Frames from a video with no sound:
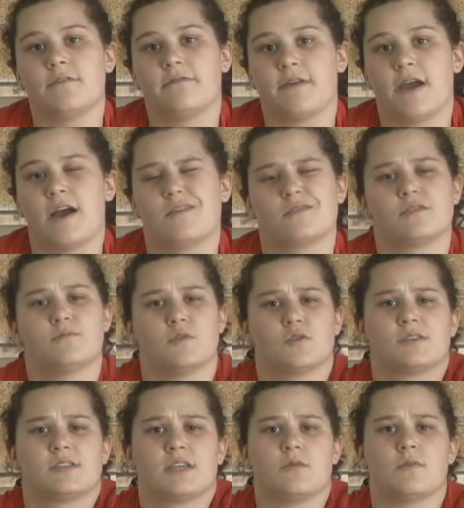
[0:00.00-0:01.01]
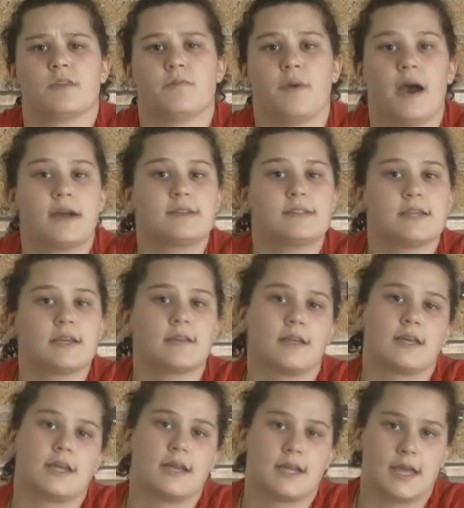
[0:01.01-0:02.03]
found mostly with boxing,
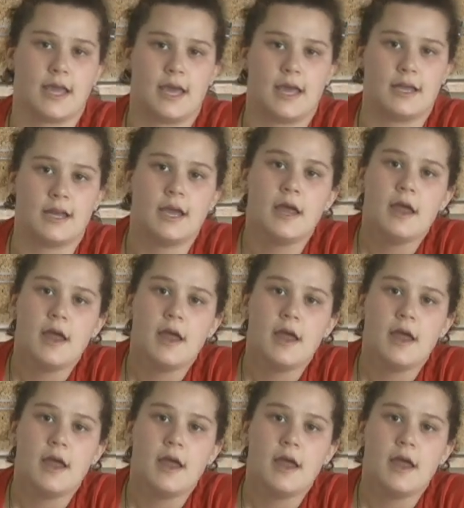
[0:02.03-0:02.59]
like getting hit